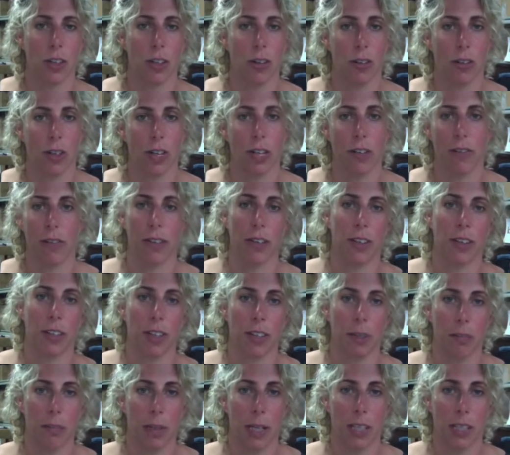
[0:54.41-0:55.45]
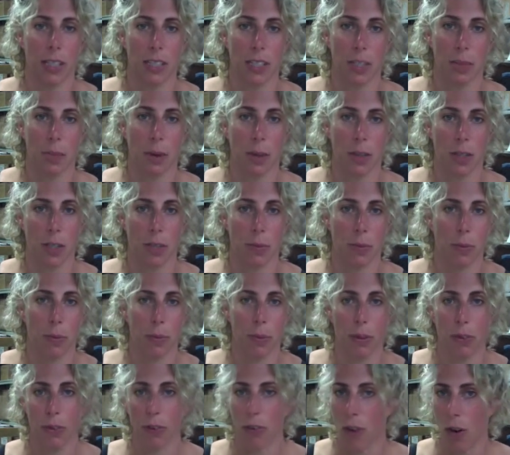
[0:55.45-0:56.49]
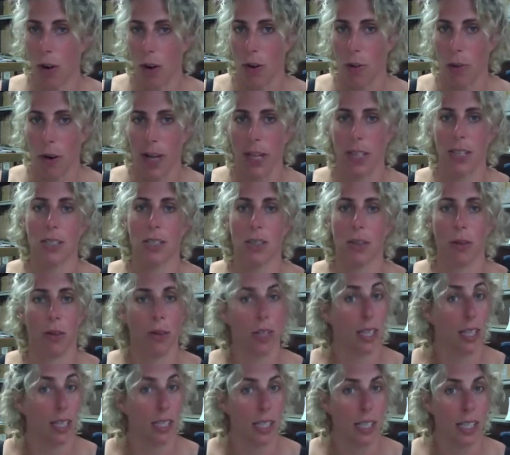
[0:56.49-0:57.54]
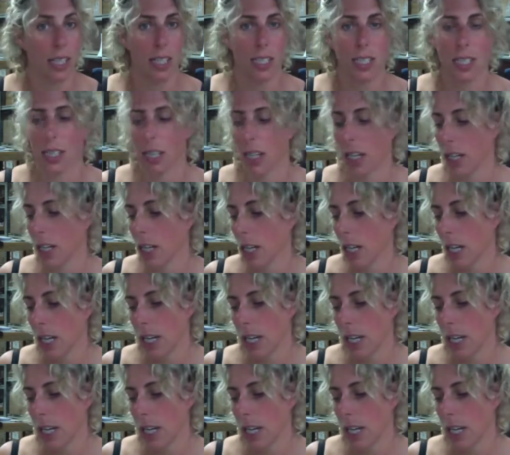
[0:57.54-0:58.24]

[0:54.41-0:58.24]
on everything being disposable and throwaway so that it's easier.